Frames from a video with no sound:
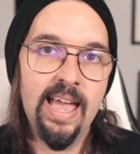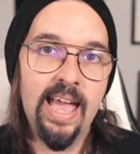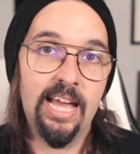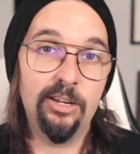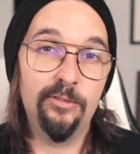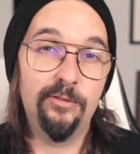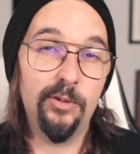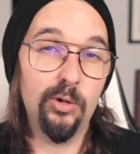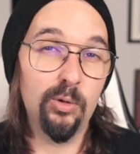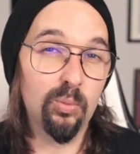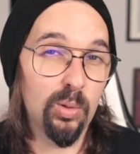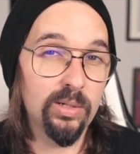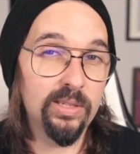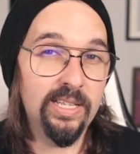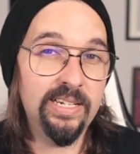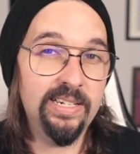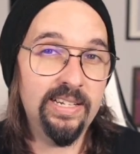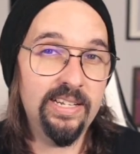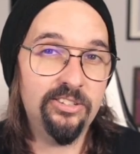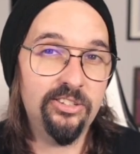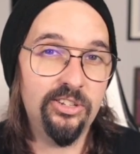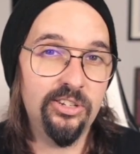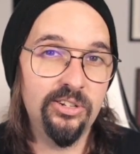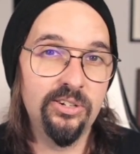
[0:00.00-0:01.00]
And if you really
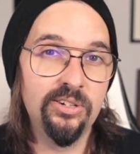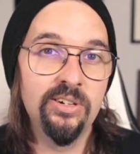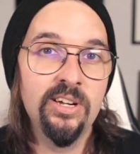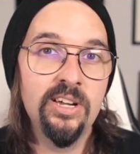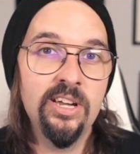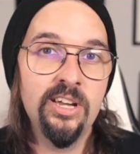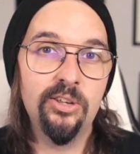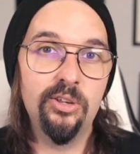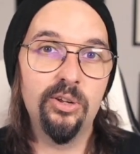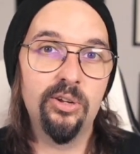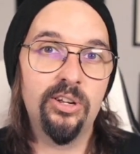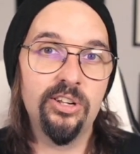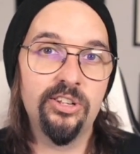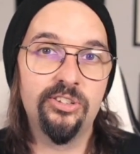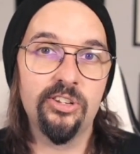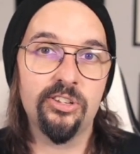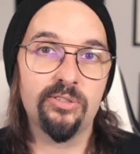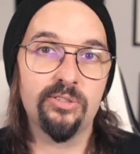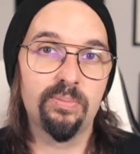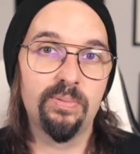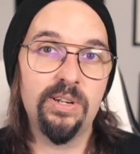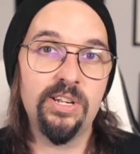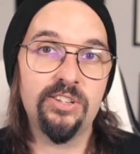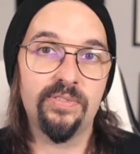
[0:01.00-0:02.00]
need to, you could
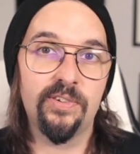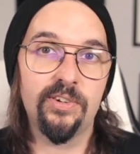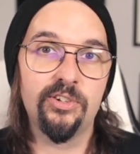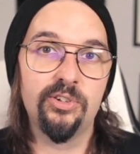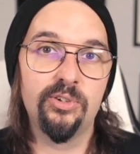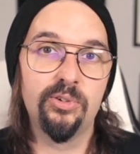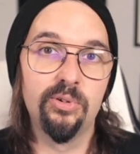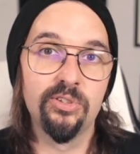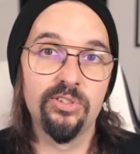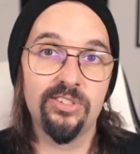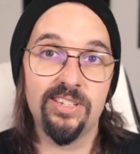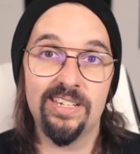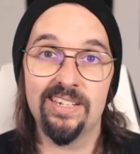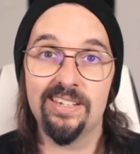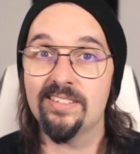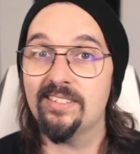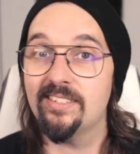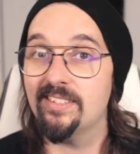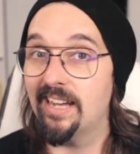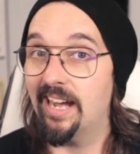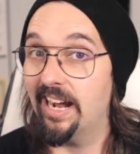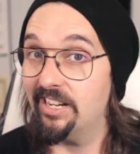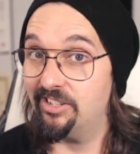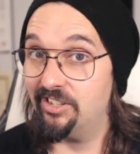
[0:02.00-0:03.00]
just reach for tools like
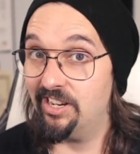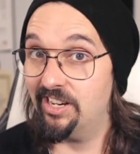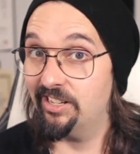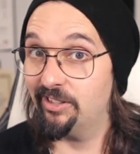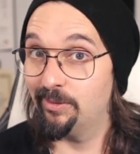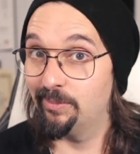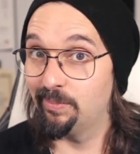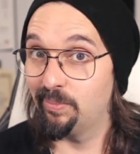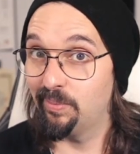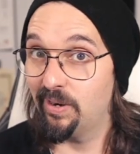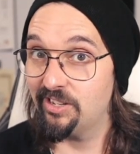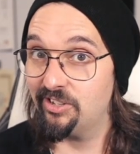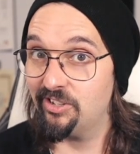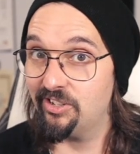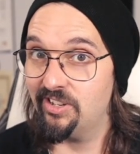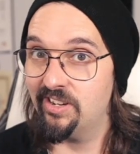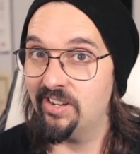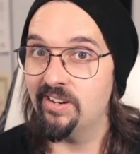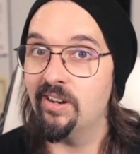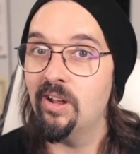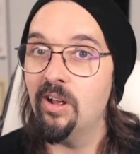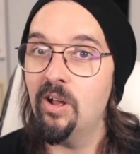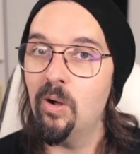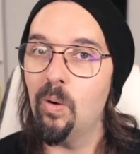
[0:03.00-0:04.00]
sidechain
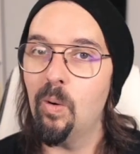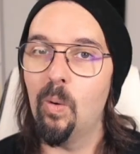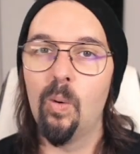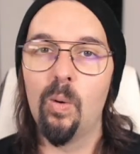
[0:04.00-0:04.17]
compression